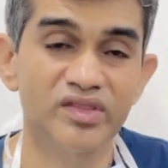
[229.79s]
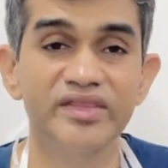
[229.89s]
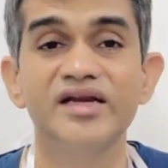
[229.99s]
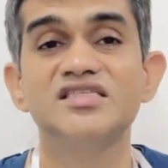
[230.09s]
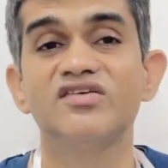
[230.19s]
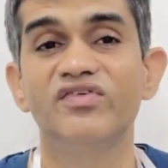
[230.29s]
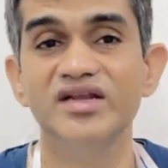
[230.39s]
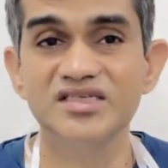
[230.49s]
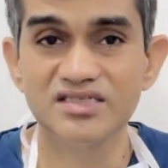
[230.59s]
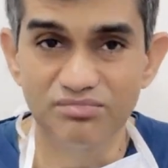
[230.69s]
then it's a
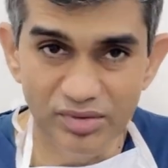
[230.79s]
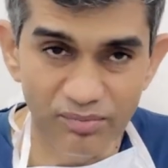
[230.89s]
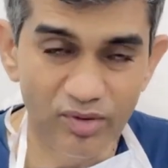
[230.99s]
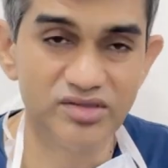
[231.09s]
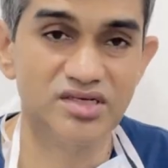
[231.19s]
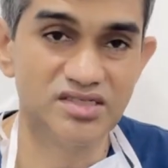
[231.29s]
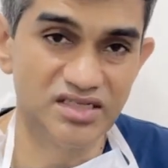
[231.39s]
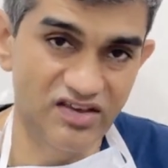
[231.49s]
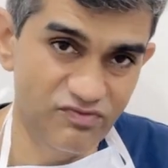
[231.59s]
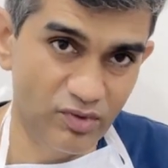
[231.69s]
very simple process,
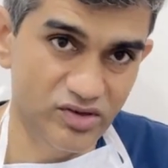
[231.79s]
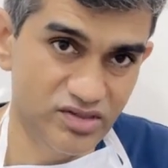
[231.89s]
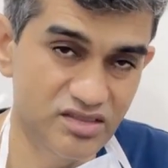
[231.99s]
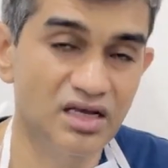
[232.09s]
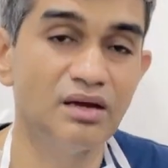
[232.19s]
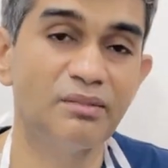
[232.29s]
safe process.